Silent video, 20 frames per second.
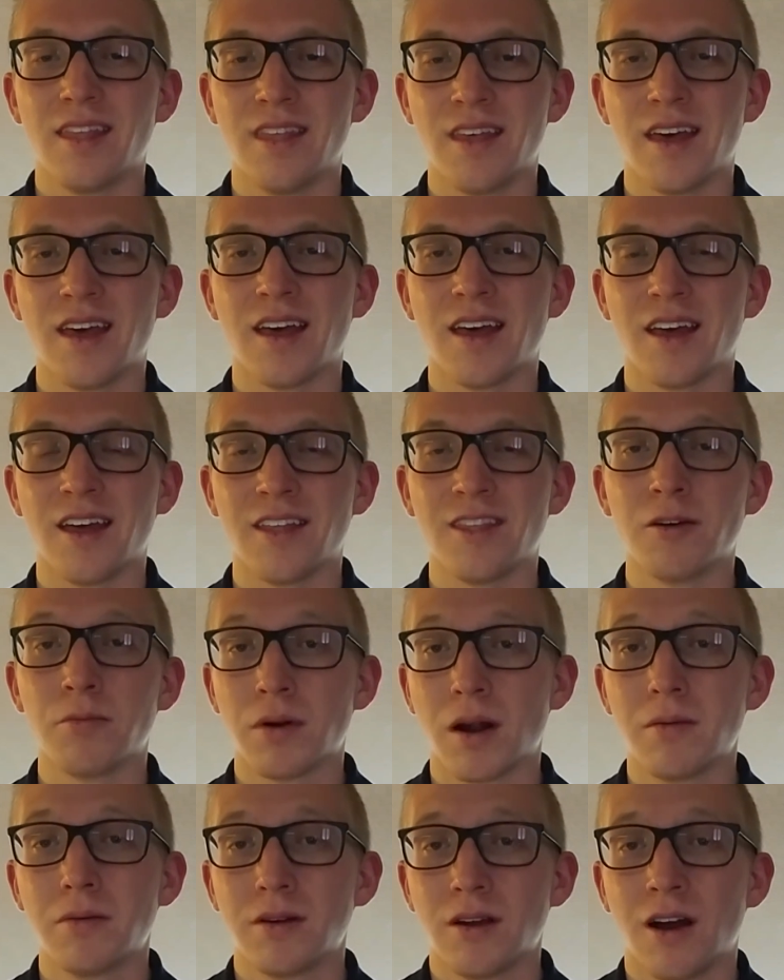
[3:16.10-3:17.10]
then they'll
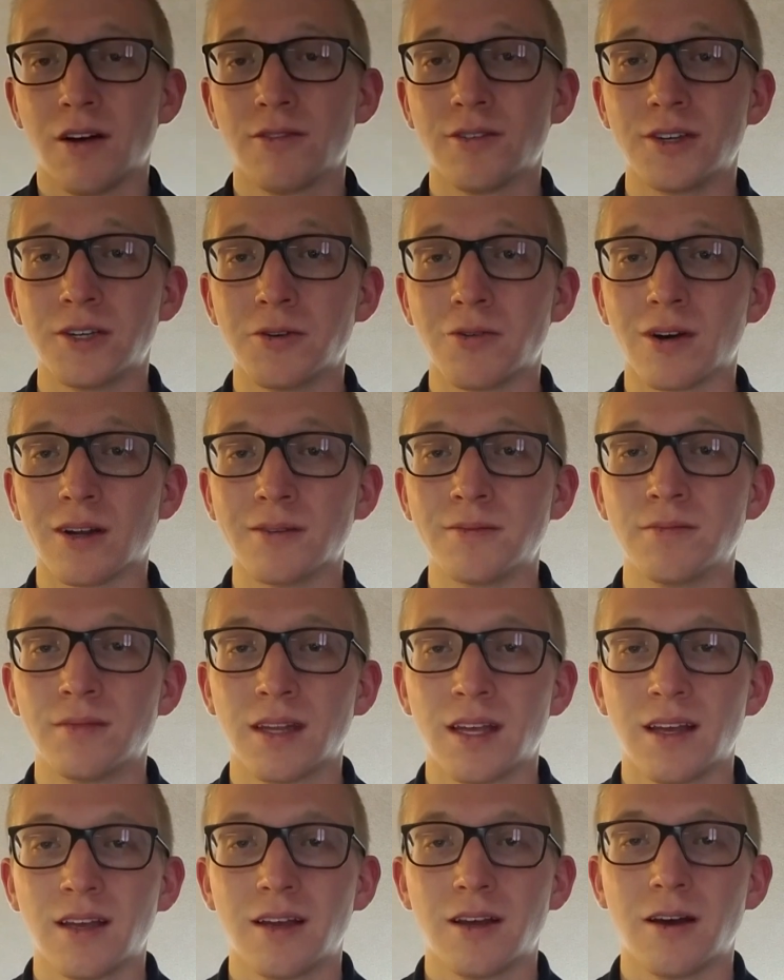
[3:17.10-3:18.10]
probably offer you one.
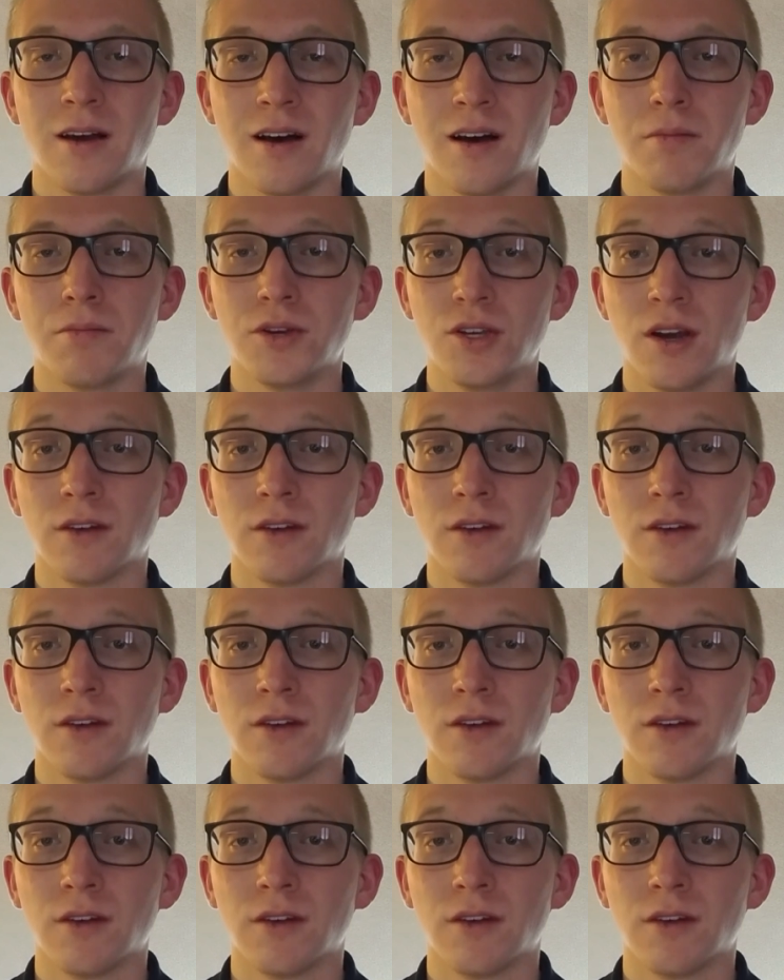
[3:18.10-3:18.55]
But